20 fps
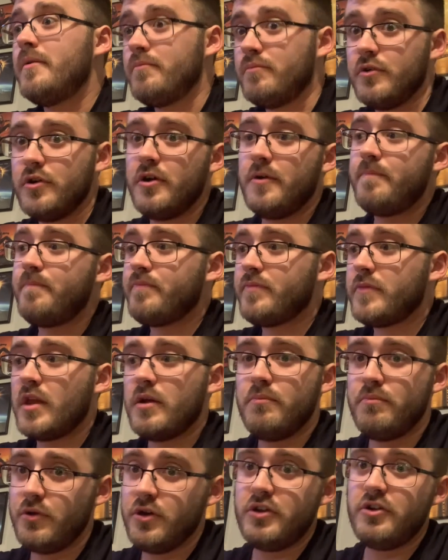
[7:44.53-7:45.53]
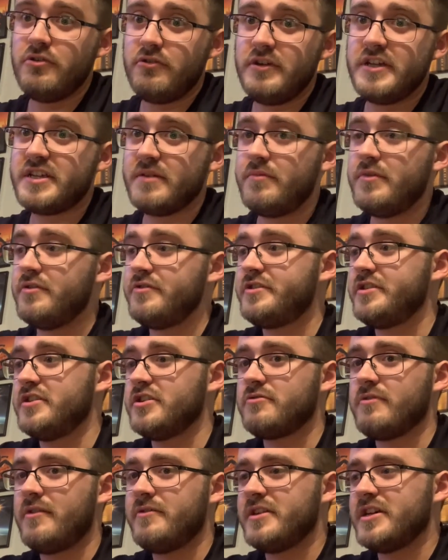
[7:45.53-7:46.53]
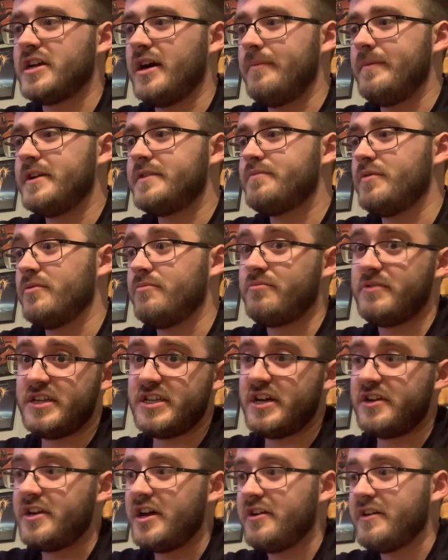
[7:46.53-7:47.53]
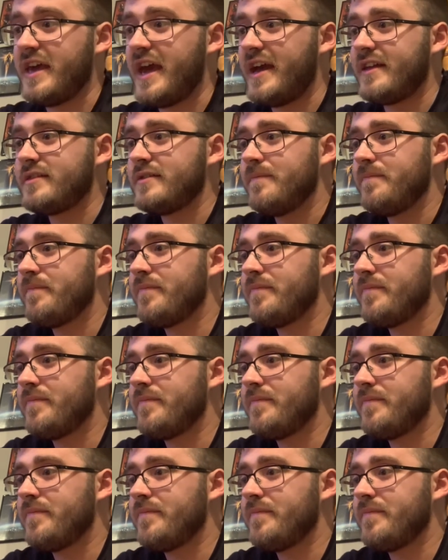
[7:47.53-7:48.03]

but but who is a mutant as well in the comics, but we don't know yet.